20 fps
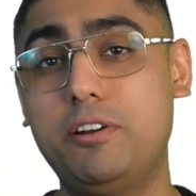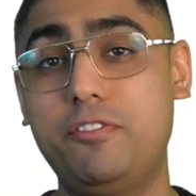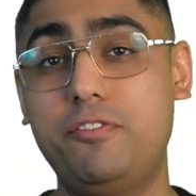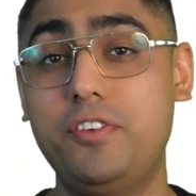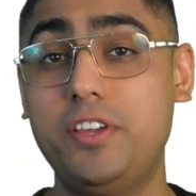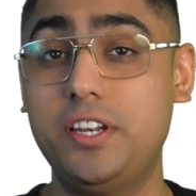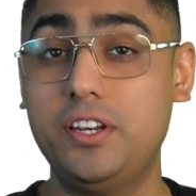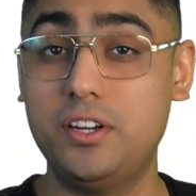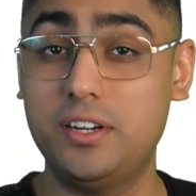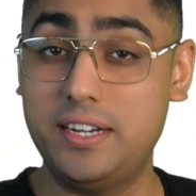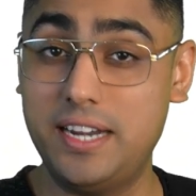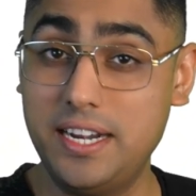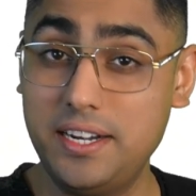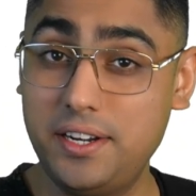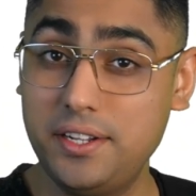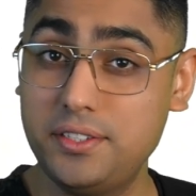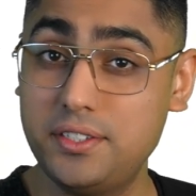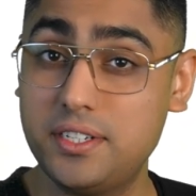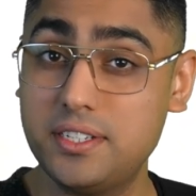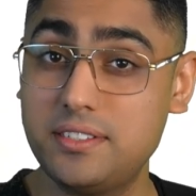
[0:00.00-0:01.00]
between
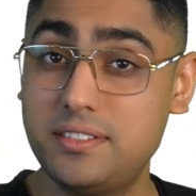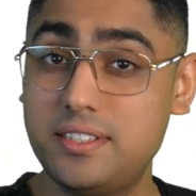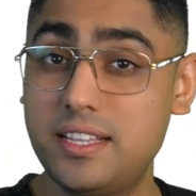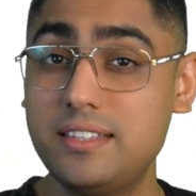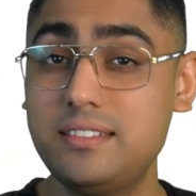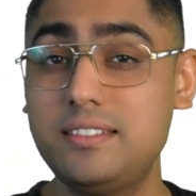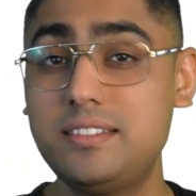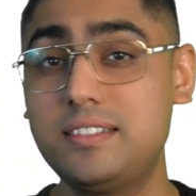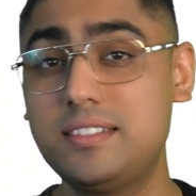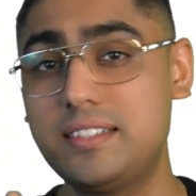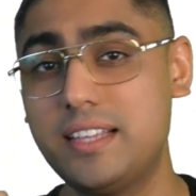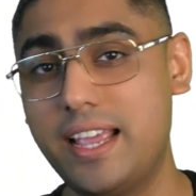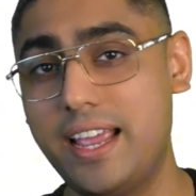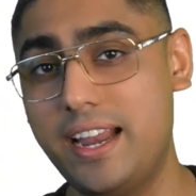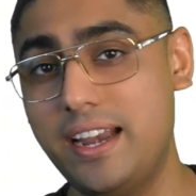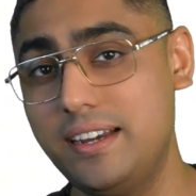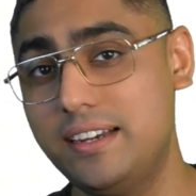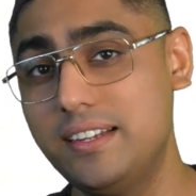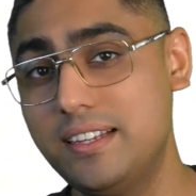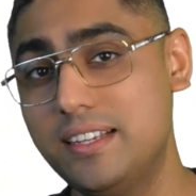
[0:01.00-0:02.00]
dentigerous cysts
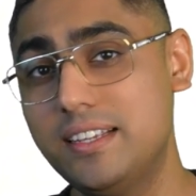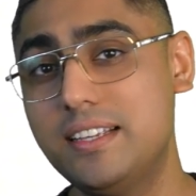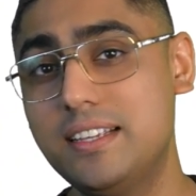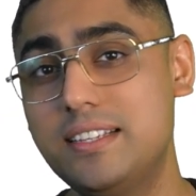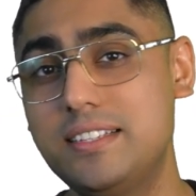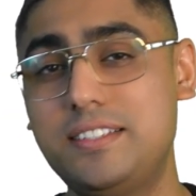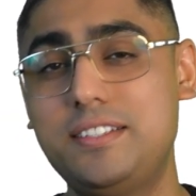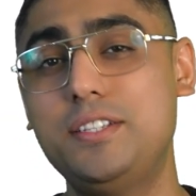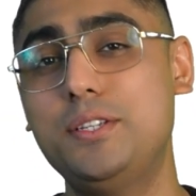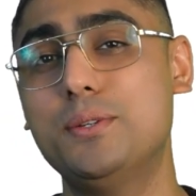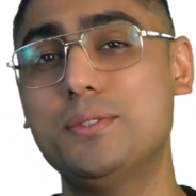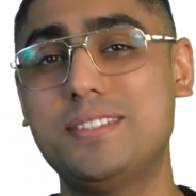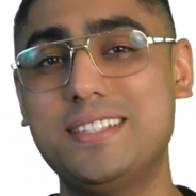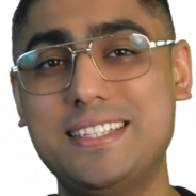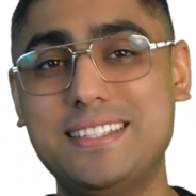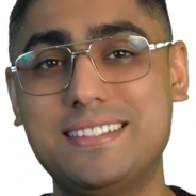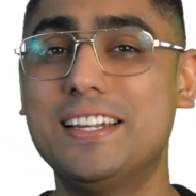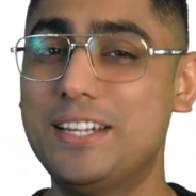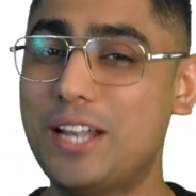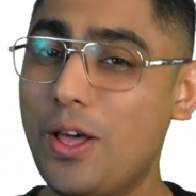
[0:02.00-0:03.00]
and
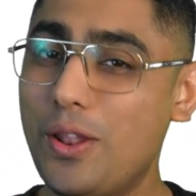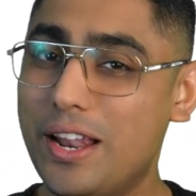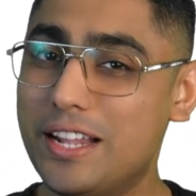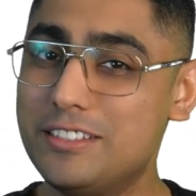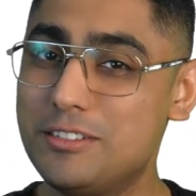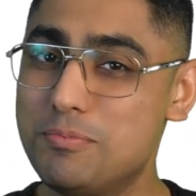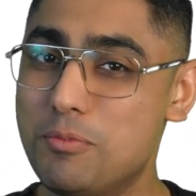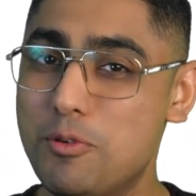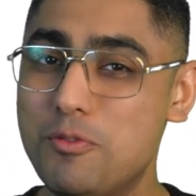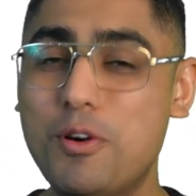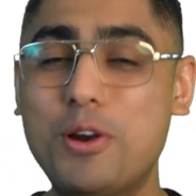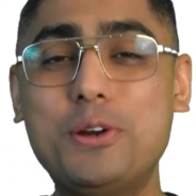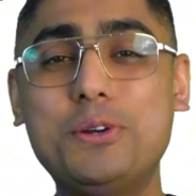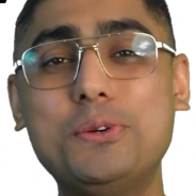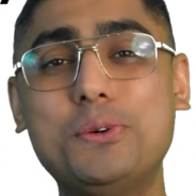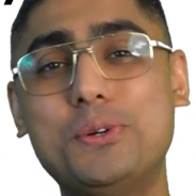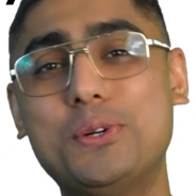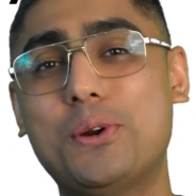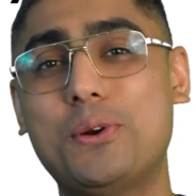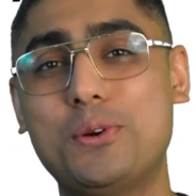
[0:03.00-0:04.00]
COC. Now let's move on
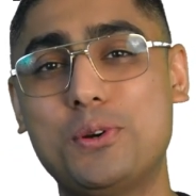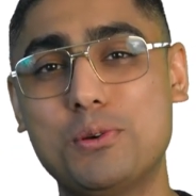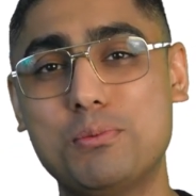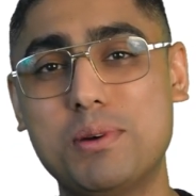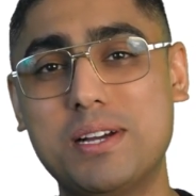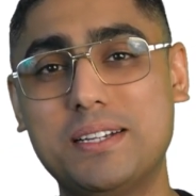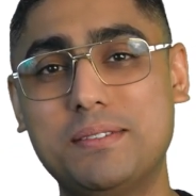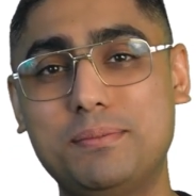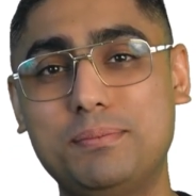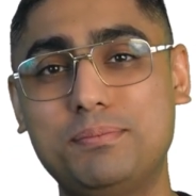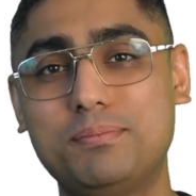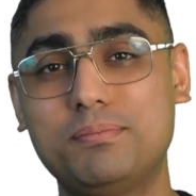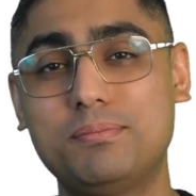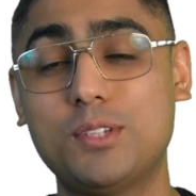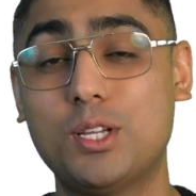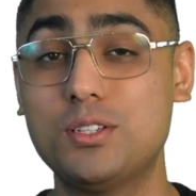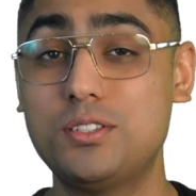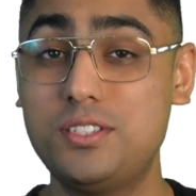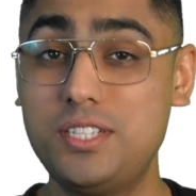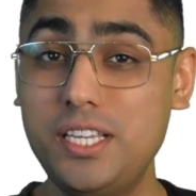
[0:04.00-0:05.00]
to odontoma.
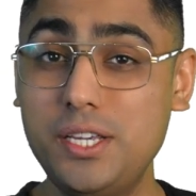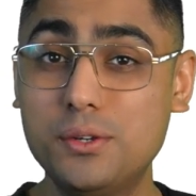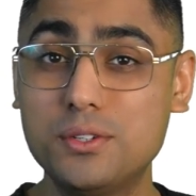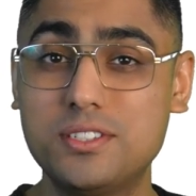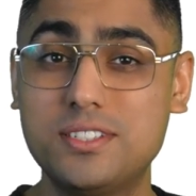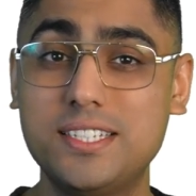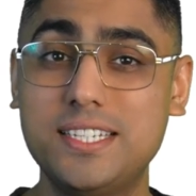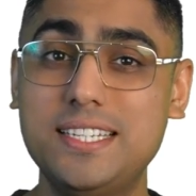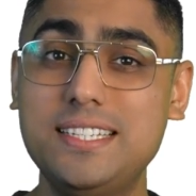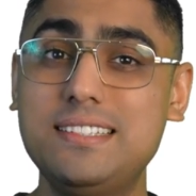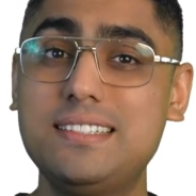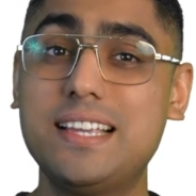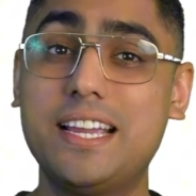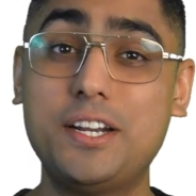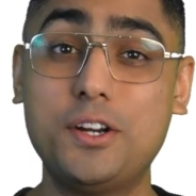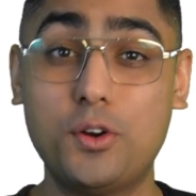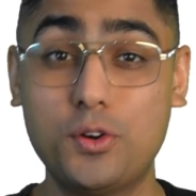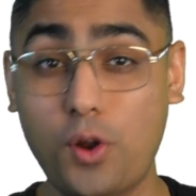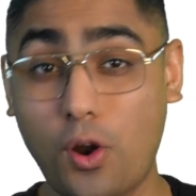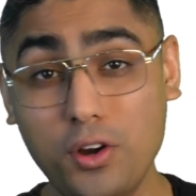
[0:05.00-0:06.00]
Now COCs
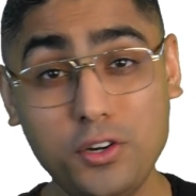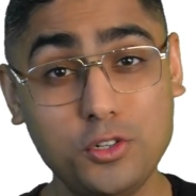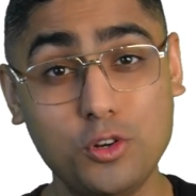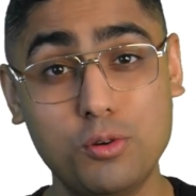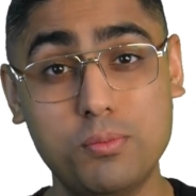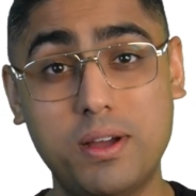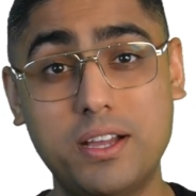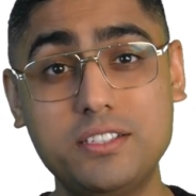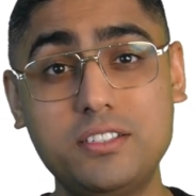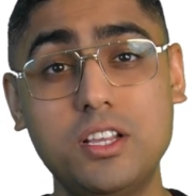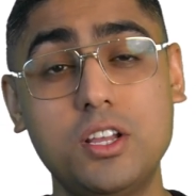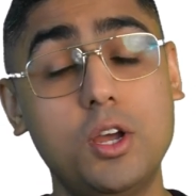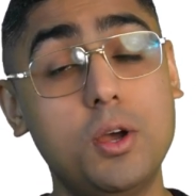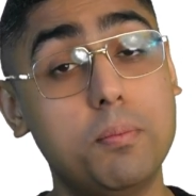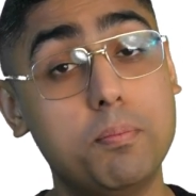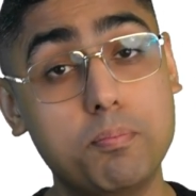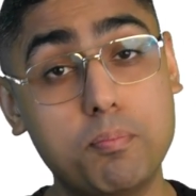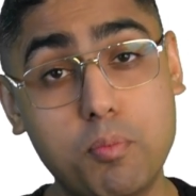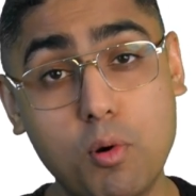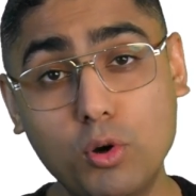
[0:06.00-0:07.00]
and odontomas,
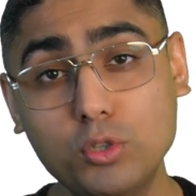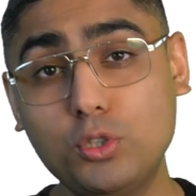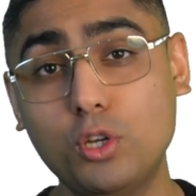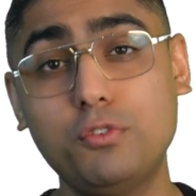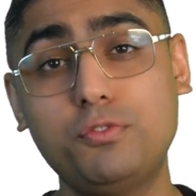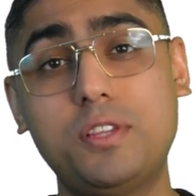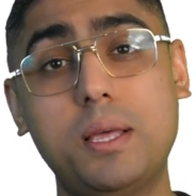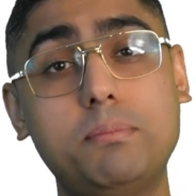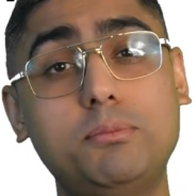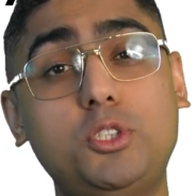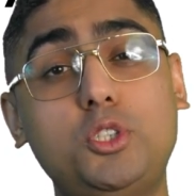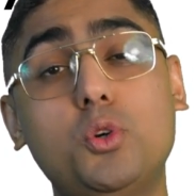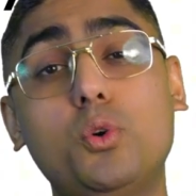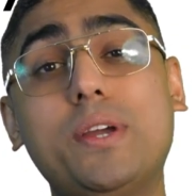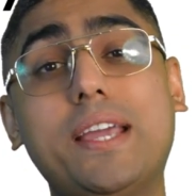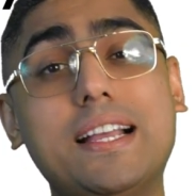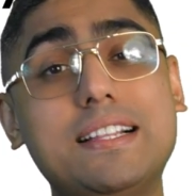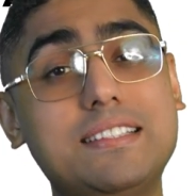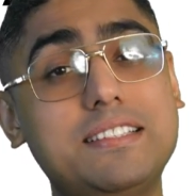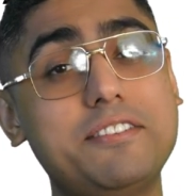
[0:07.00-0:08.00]
both of them
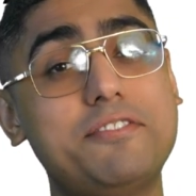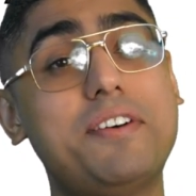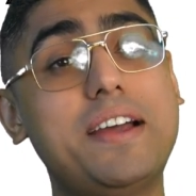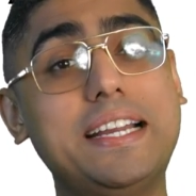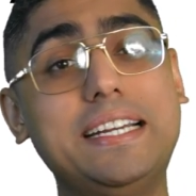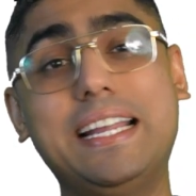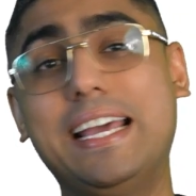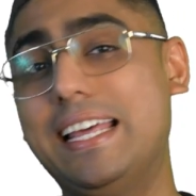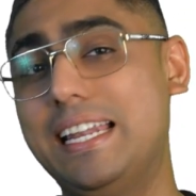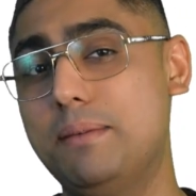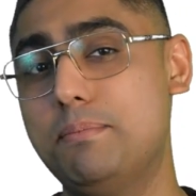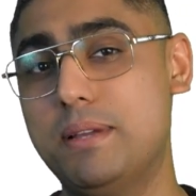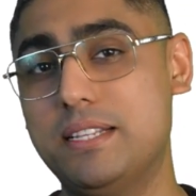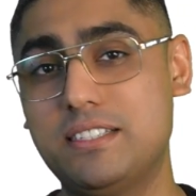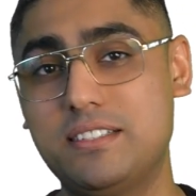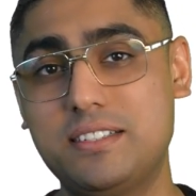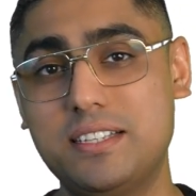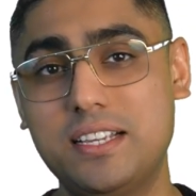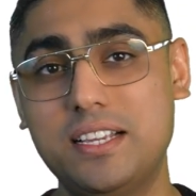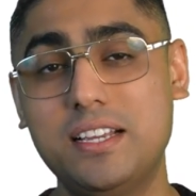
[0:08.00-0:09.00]
show calcified
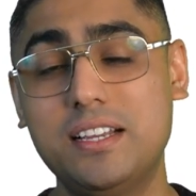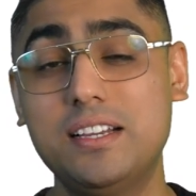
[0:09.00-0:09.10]
elements.